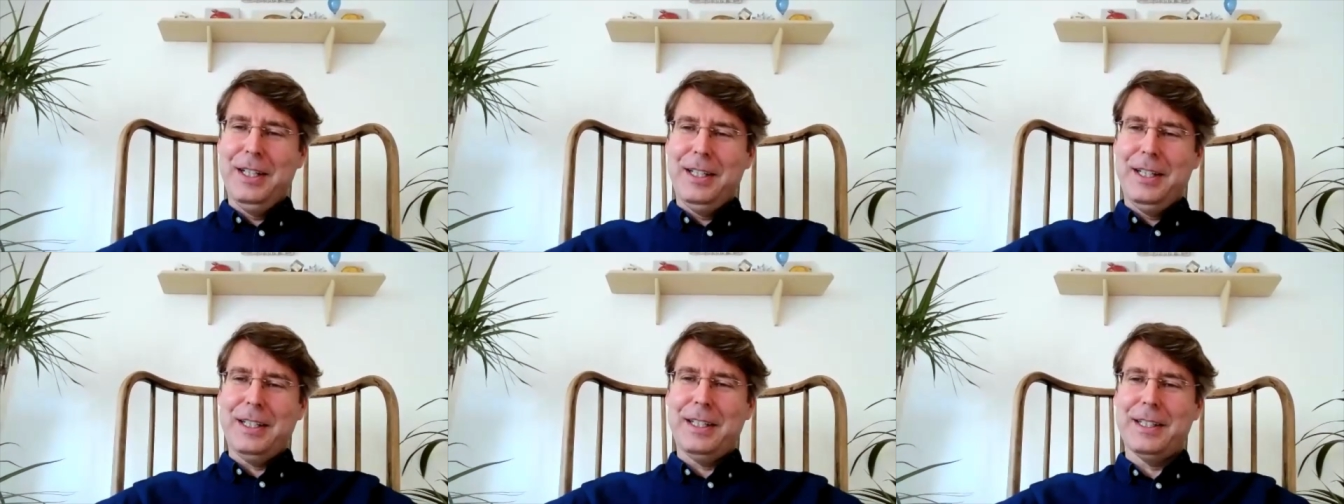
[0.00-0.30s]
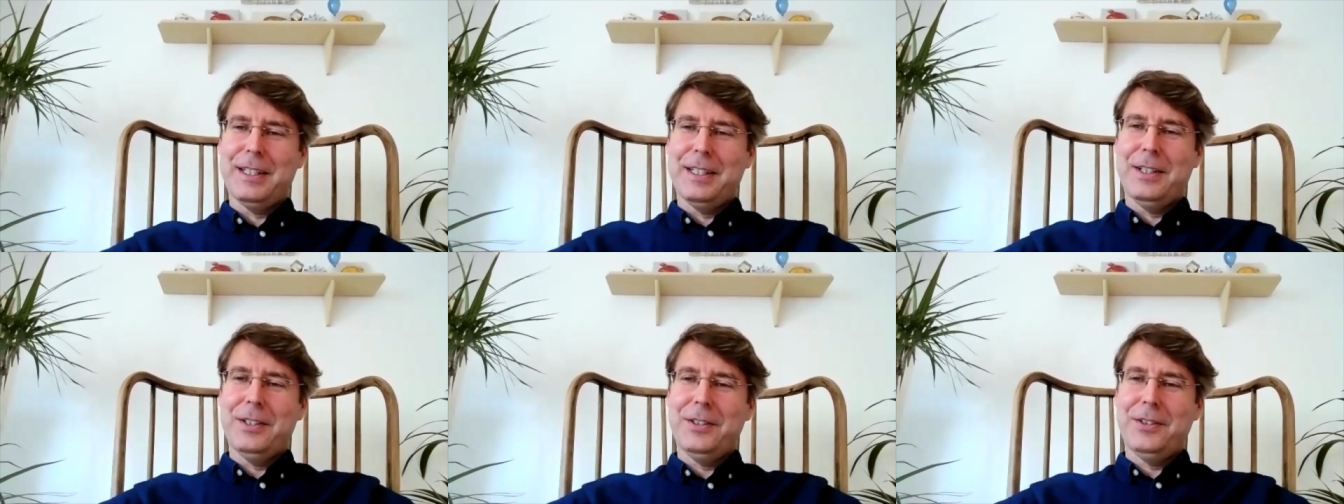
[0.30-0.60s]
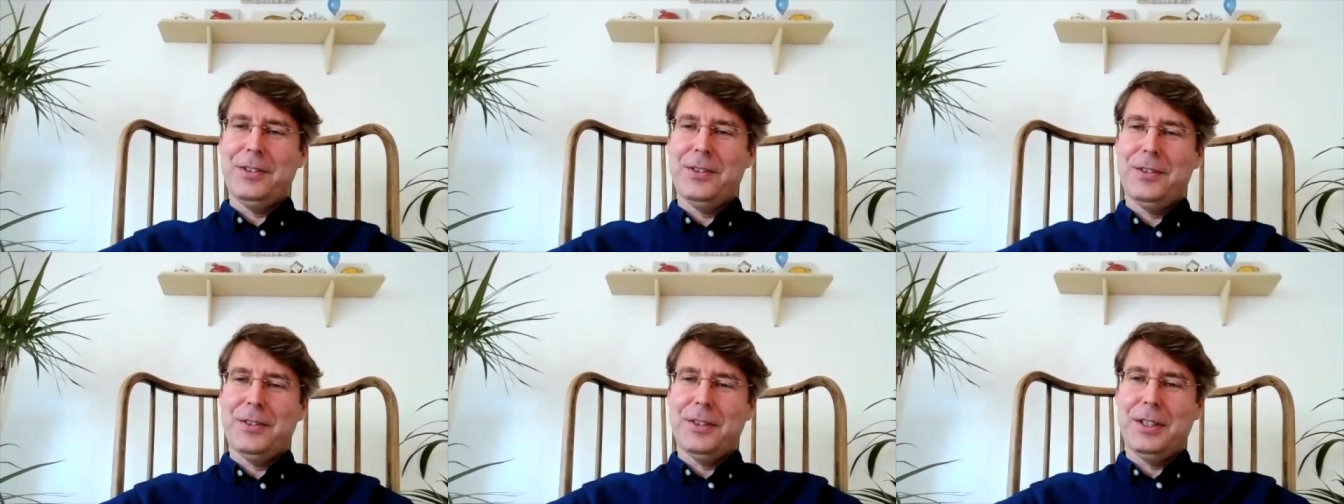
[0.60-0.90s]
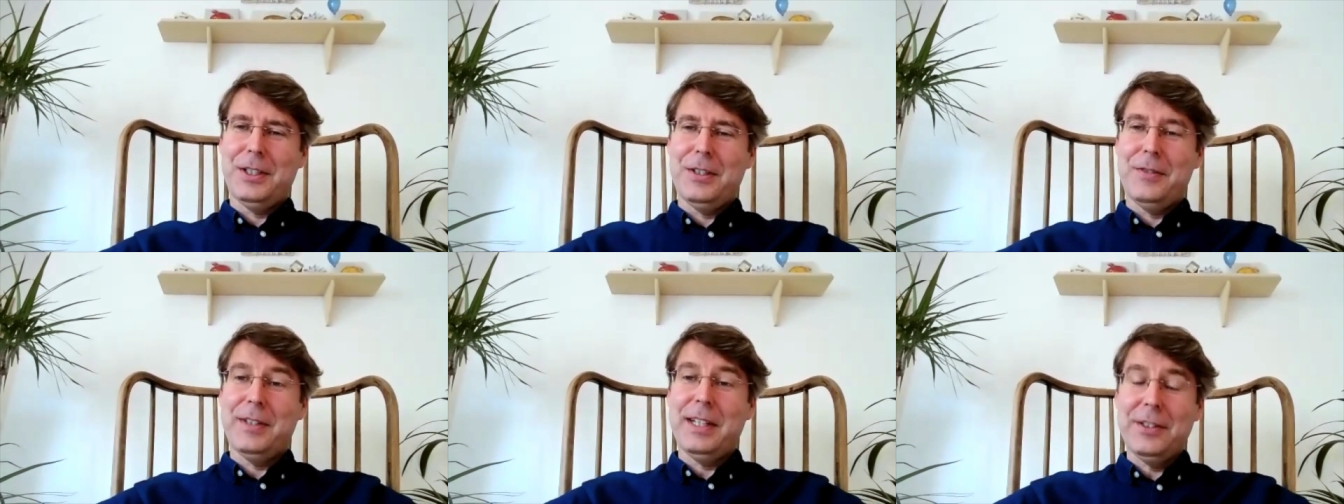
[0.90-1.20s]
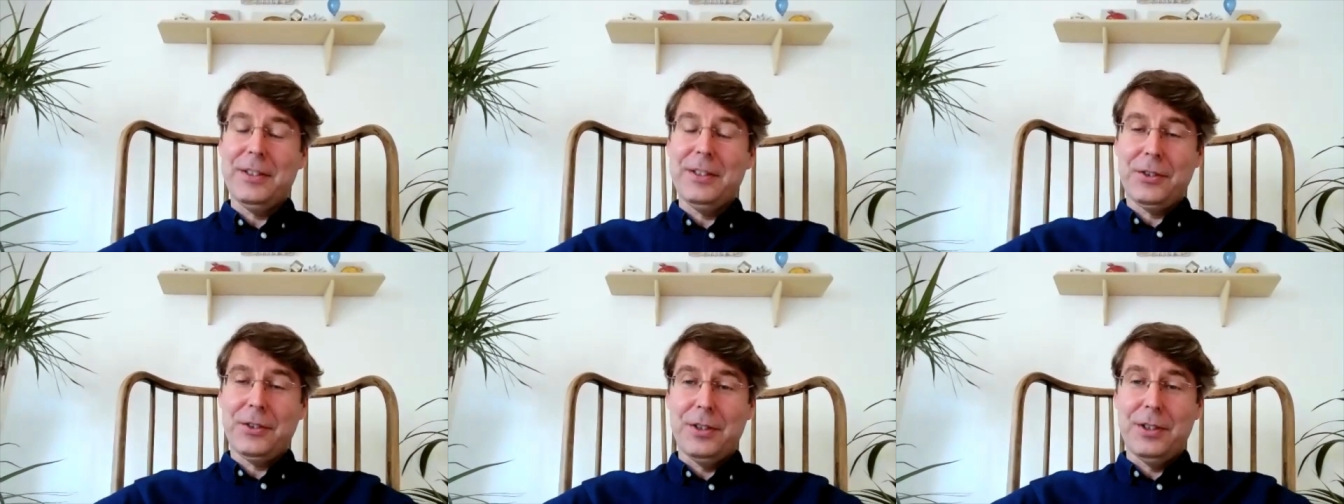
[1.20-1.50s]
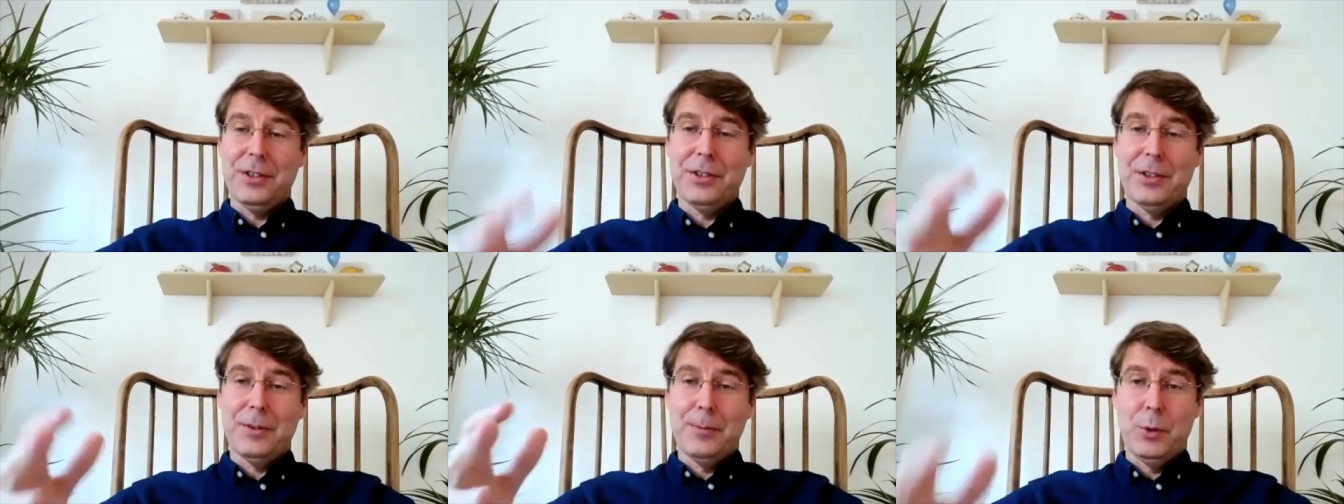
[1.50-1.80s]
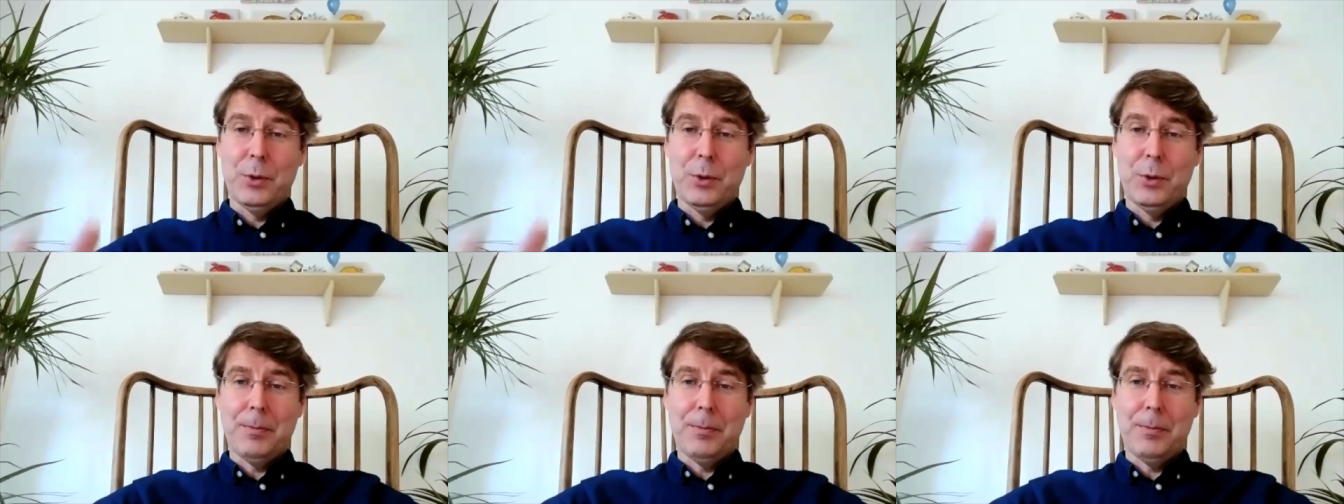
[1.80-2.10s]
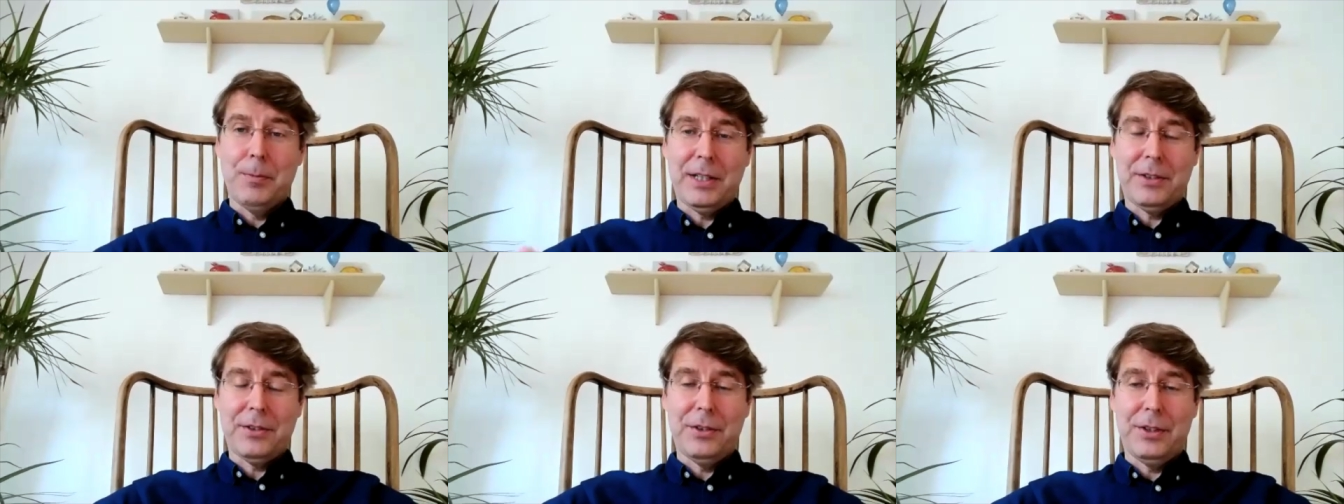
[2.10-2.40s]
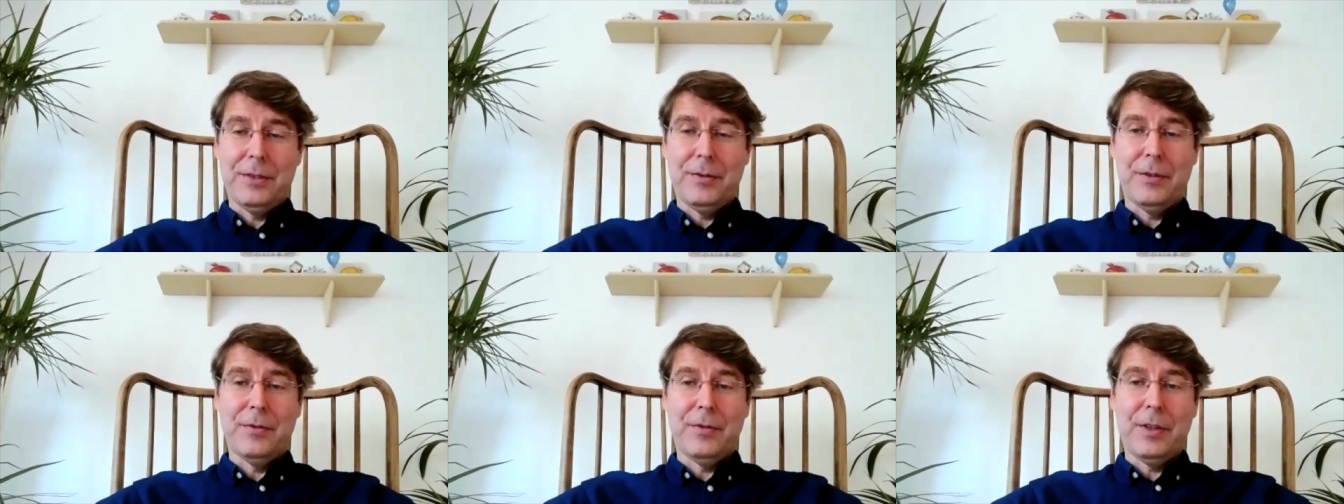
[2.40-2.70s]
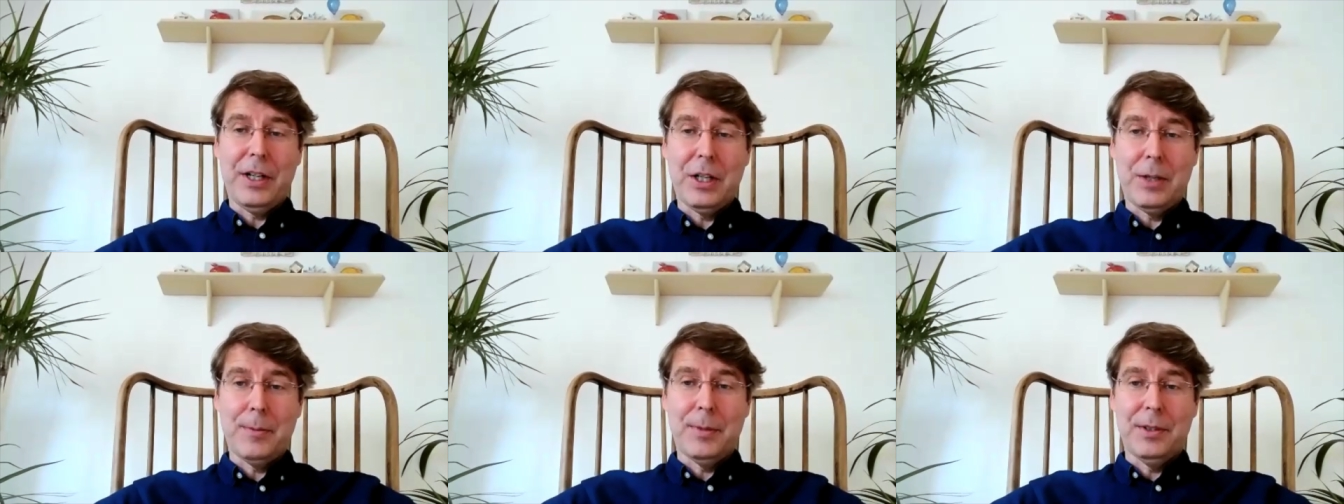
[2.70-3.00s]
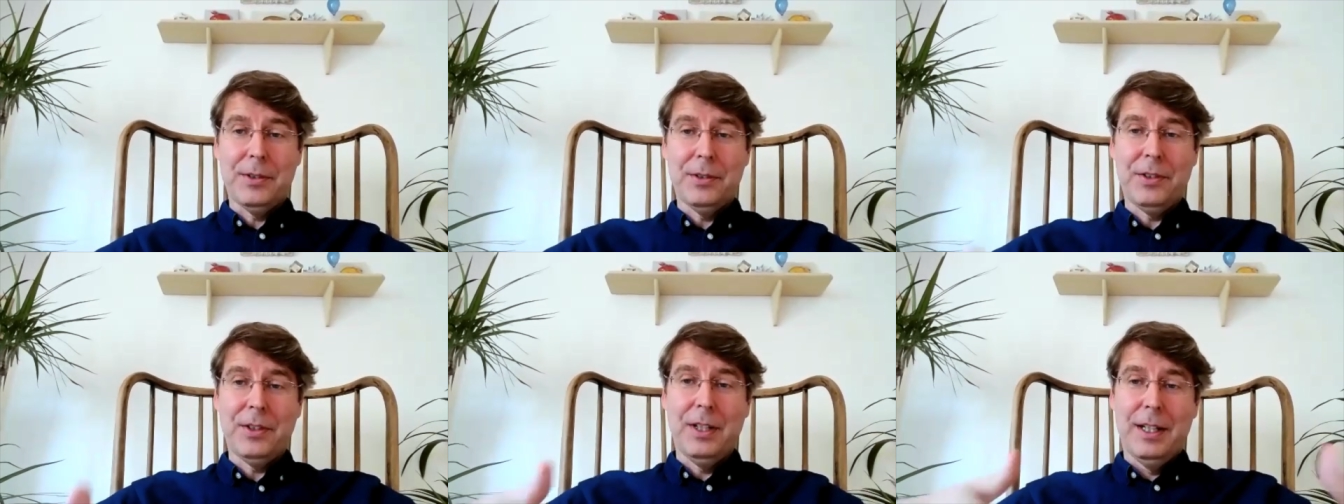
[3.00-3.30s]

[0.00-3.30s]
And I guess uh, the answer is, in a more competitive environment,